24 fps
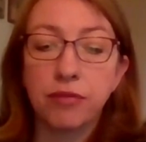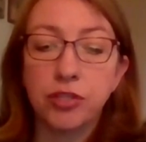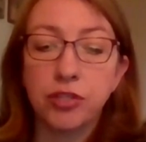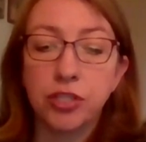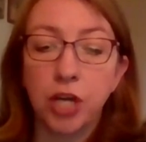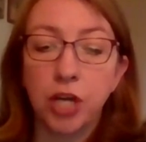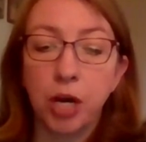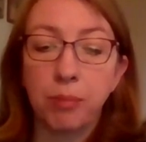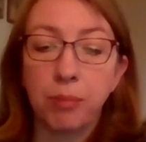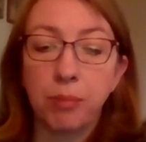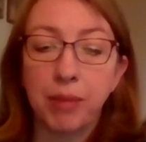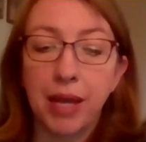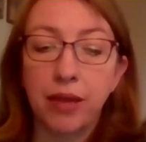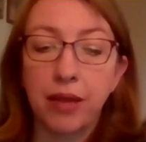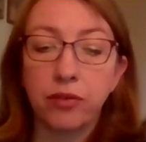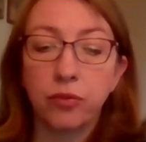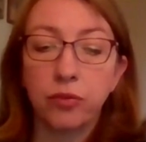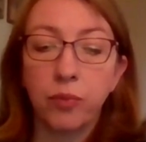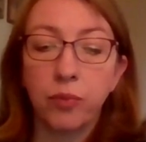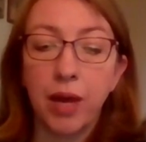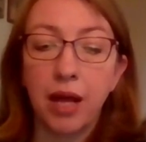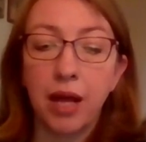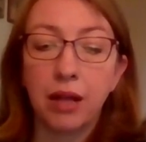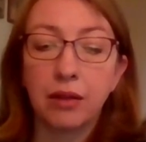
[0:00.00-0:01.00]
sharp
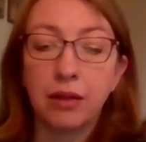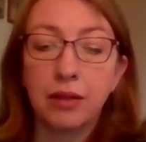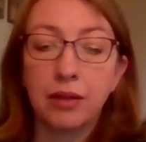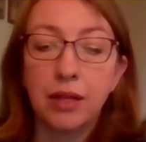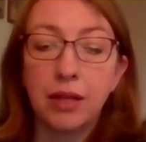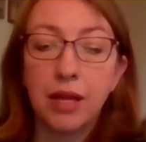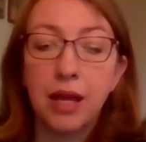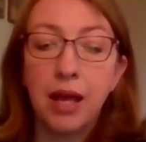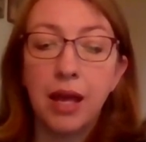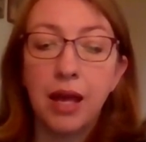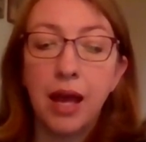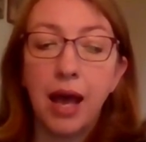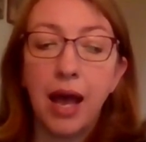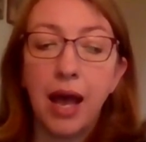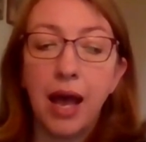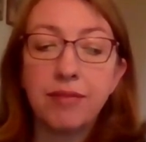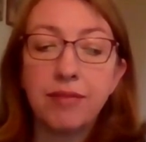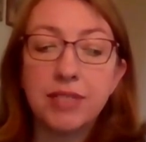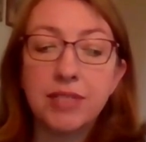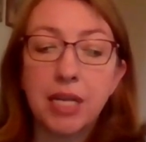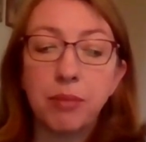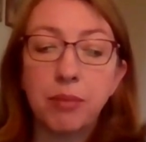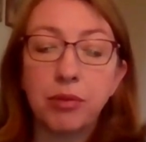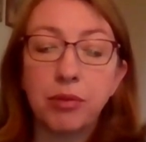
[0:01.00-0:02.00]
as well.
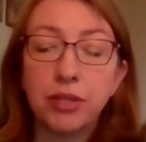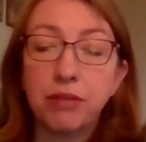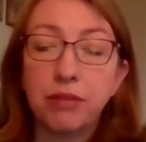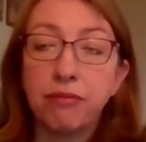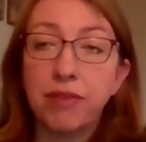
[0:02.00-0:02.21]
I've doubled